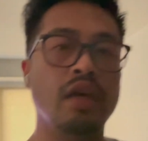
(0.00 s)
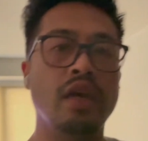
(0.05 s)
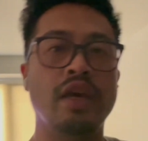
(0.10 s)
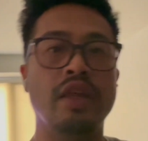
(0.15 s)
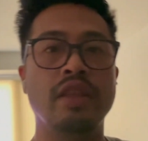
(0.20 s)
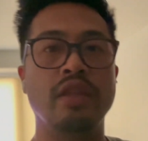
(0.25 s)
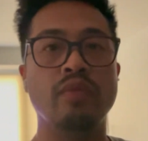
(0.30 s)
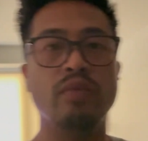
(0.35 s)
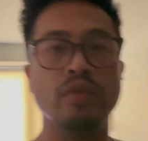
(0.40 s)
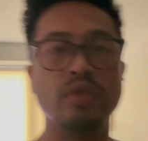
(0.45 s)
and
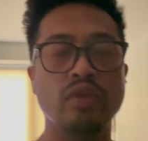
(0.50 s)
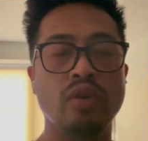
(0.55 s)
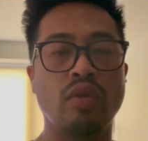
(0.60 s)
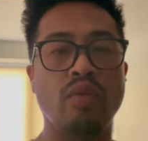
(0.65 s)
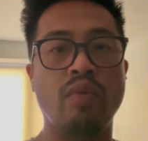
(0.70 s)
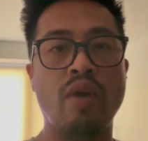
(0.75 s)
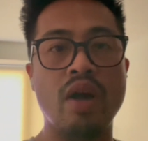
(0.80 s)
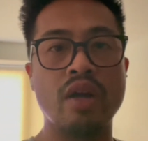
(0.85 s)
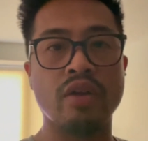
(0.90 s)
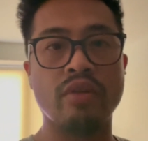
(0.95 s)
then we'll do a
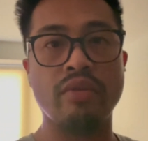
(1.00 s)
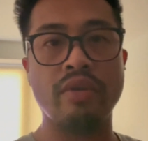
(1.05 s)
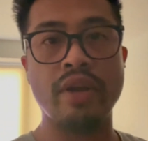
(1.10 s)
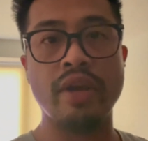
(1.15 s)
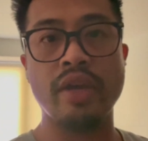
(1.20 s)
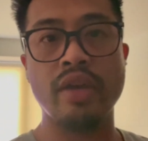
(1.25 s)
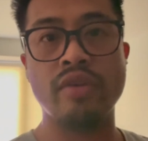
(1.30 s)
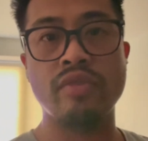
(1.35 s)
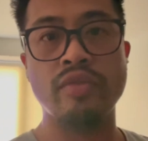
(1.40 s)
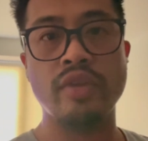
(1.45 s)
walk
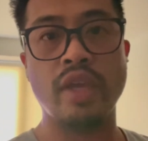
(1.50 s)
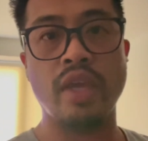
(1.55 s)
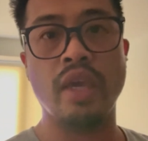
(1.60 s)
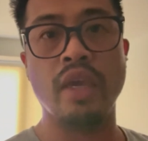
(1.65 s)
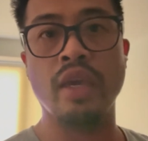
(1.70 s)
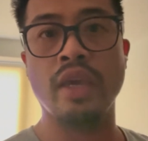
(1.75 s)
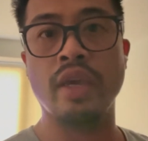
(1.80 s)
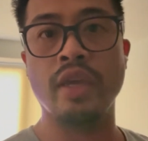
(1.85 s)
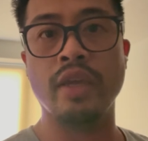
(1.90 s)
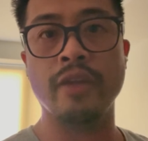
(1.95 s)
around
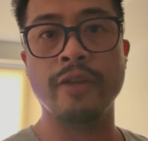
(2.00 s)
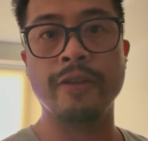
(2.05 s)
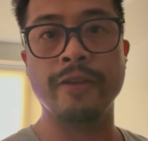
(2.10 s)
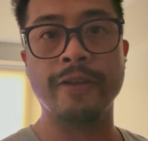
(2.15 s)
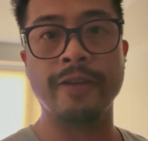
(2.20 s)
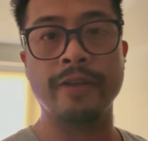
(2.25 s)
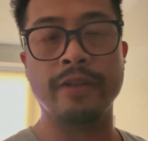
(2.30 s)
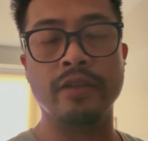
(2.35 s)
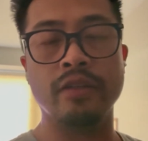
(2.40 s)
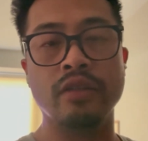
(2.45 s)
and
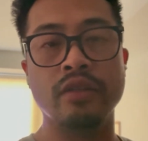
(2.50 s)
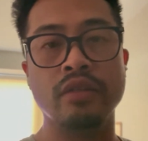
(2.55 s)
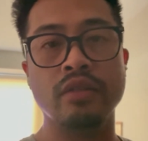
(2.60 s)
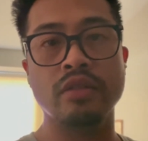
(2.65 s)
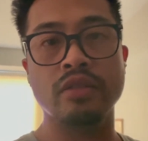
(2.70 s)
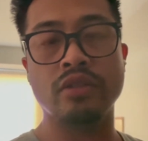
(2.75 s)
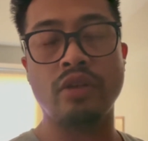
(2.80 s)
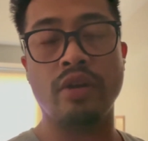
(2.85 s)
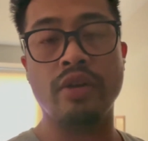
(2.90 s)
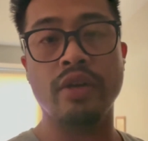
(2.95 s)

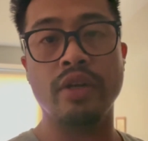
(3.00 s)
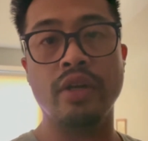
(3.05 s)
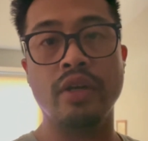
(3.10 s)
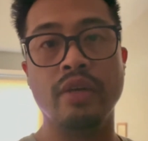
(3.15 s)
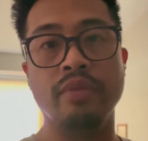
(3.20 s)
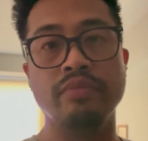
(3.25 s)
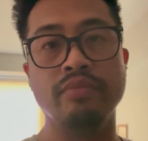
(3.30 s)
start it up.